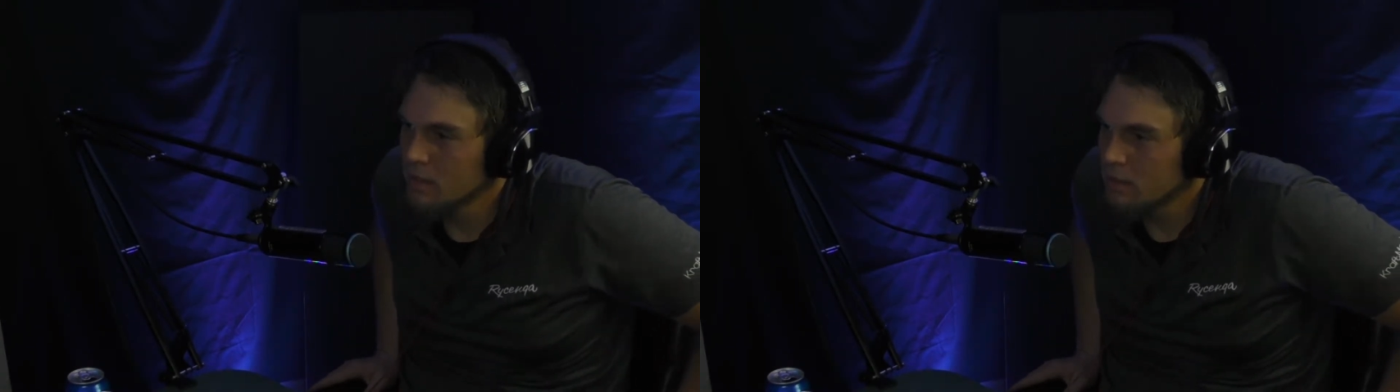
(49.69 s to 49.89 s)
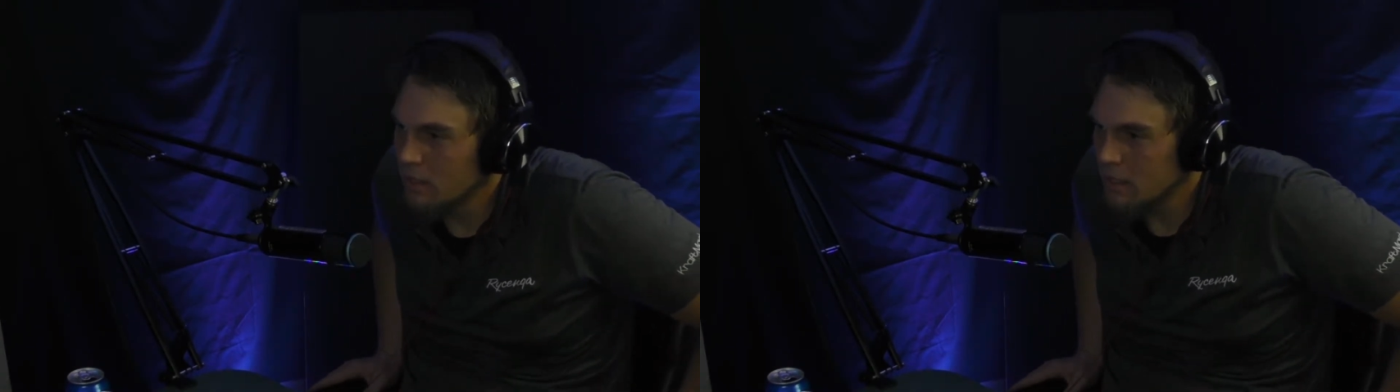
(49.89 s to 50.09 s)

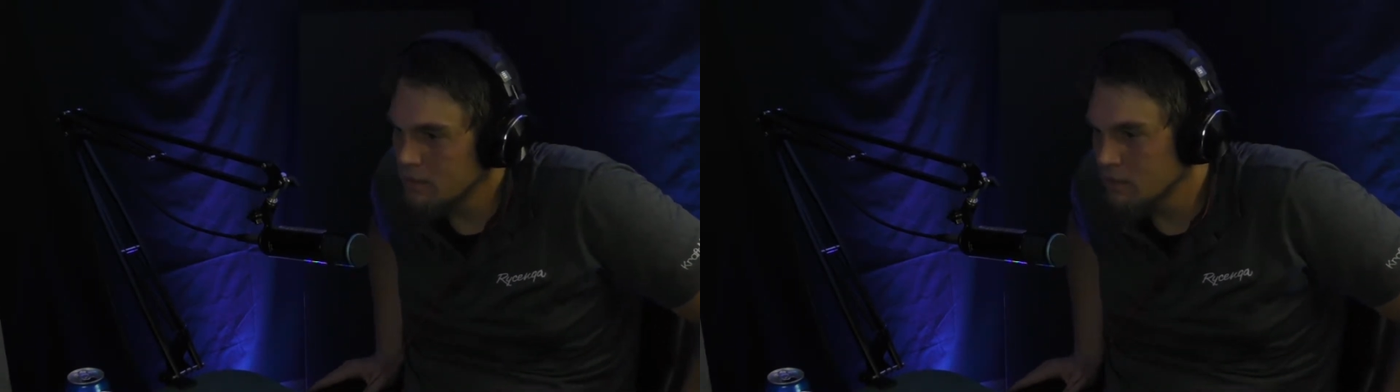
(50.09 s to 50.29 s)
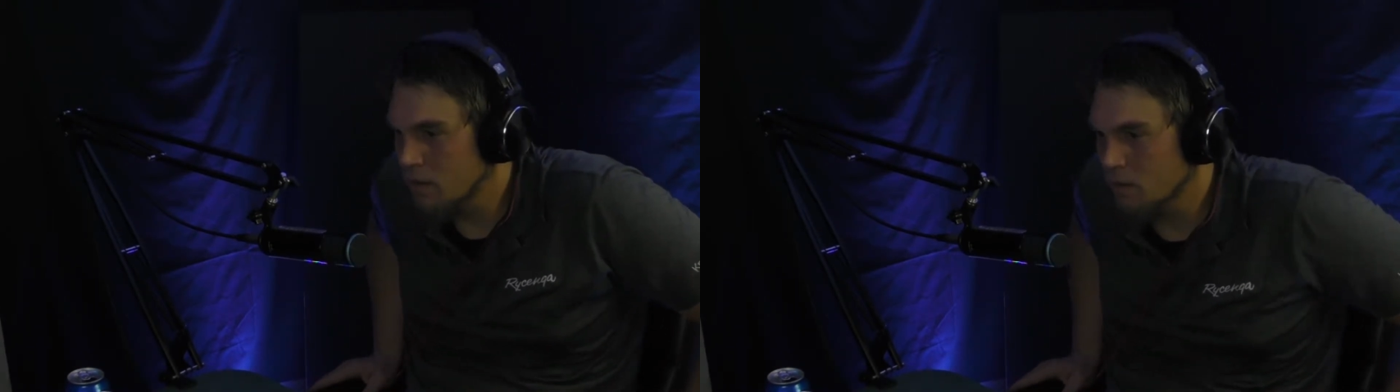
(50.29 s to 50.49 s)

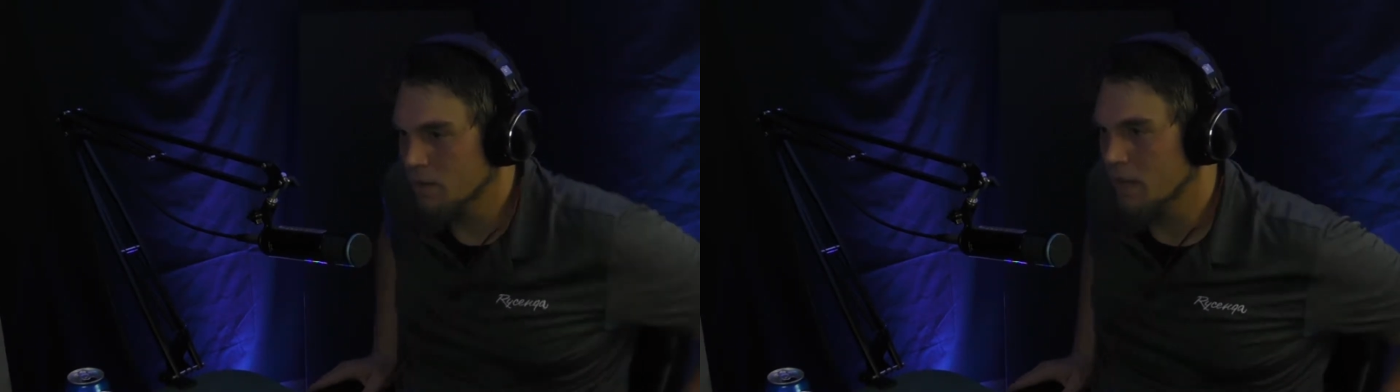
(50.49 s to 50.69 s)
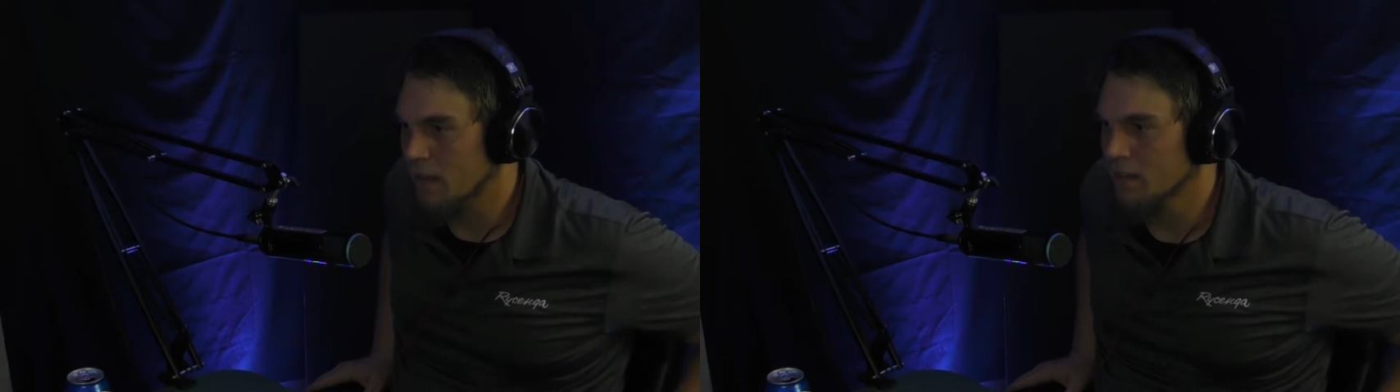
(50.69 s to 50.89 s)
Let's go with
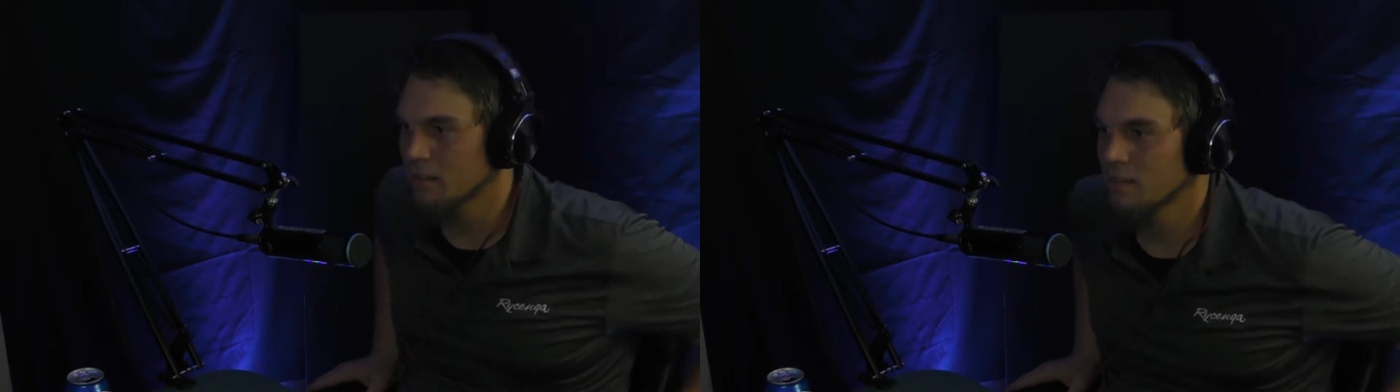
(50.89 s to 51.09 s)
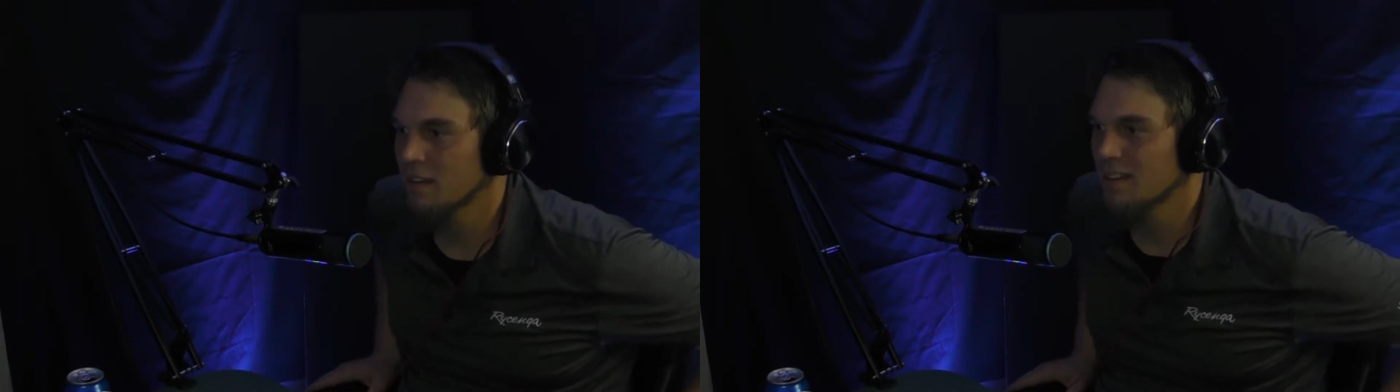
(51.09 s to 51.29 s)
that.
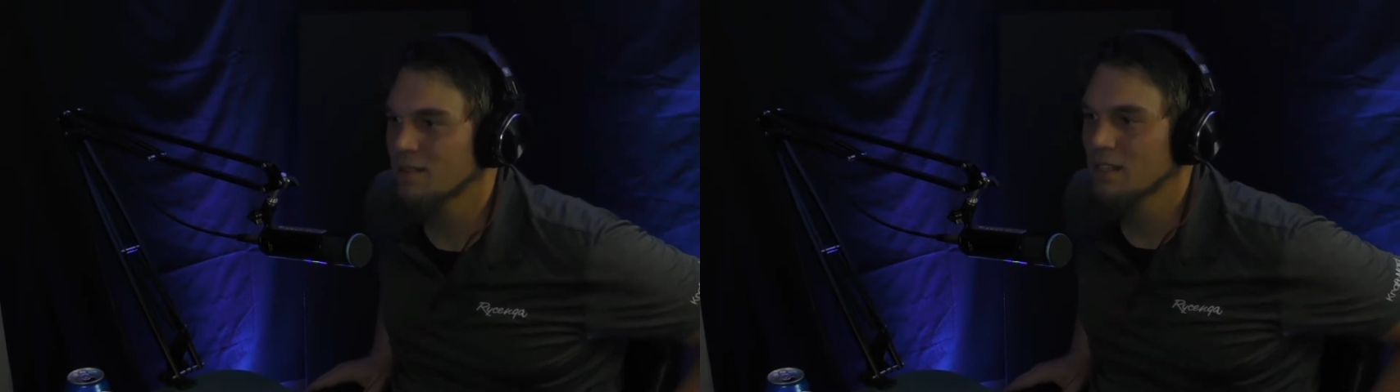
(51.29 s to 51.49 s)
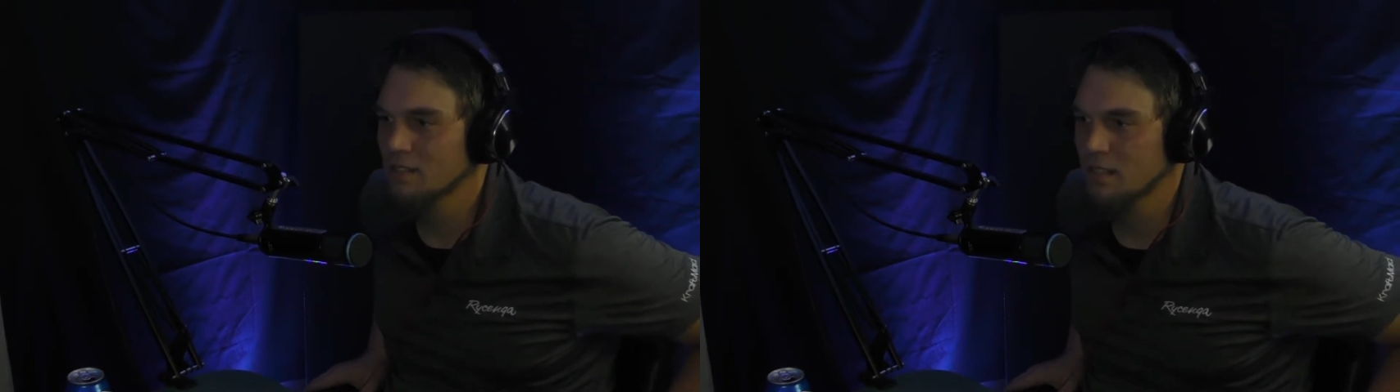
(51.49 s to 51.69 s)
No,
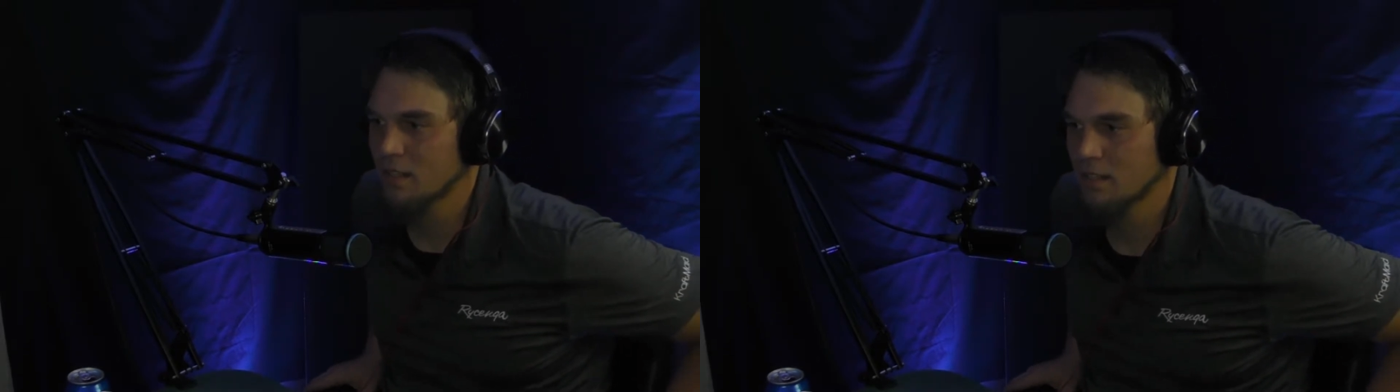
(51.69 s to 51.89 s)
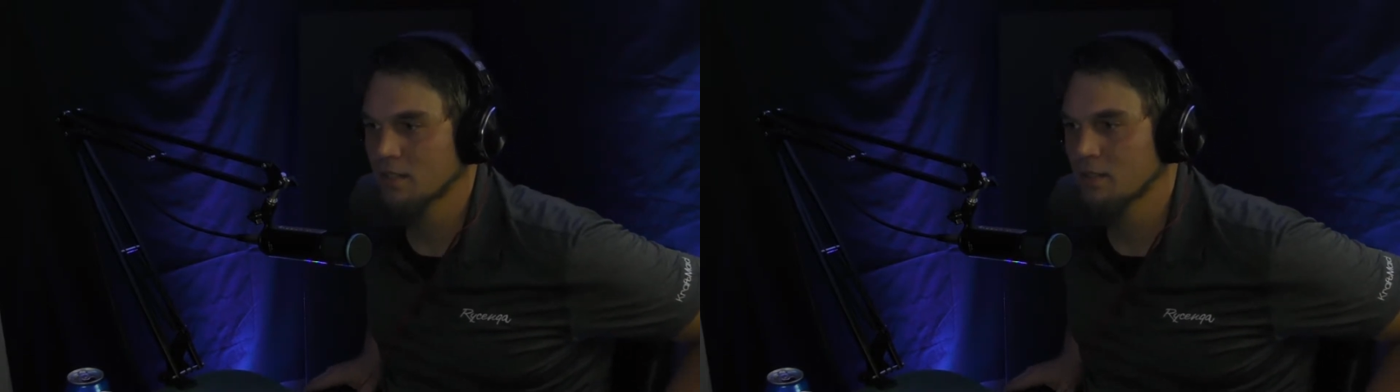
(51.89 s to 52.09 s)
let's
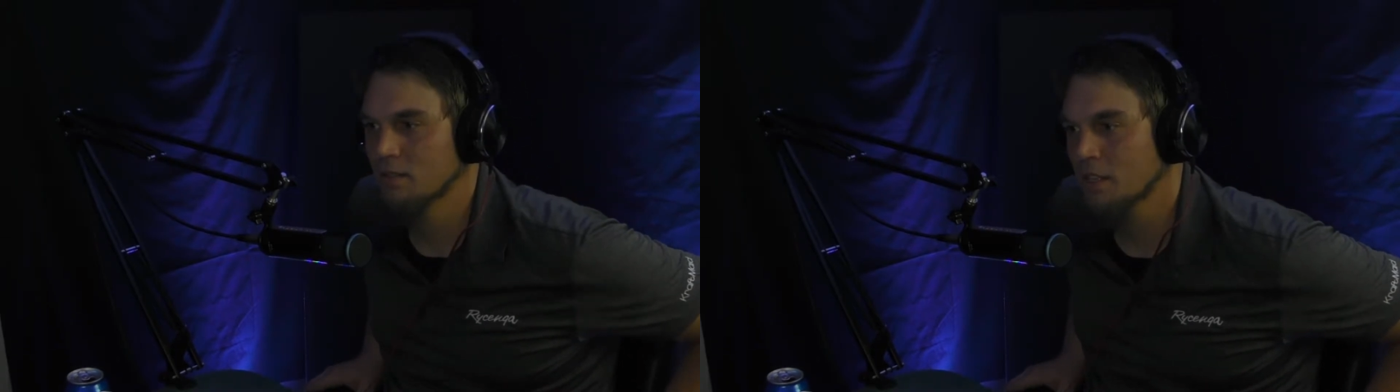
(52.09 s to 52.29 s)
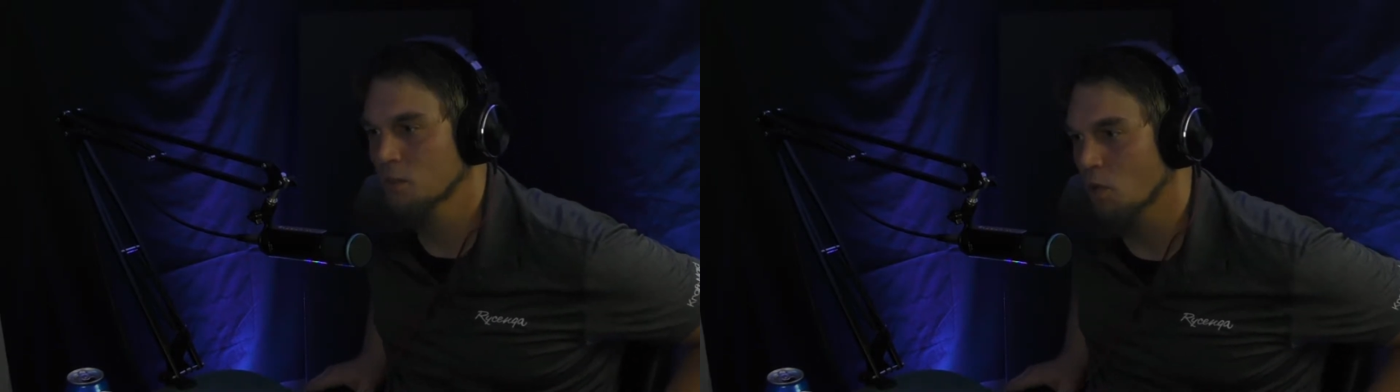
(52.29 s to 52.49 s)
not.
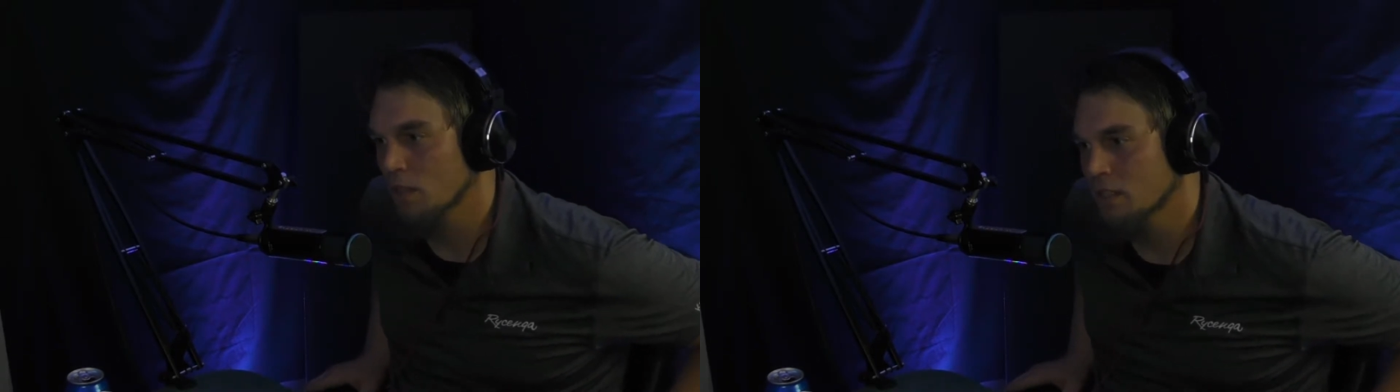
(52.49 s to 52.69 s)
That's boring.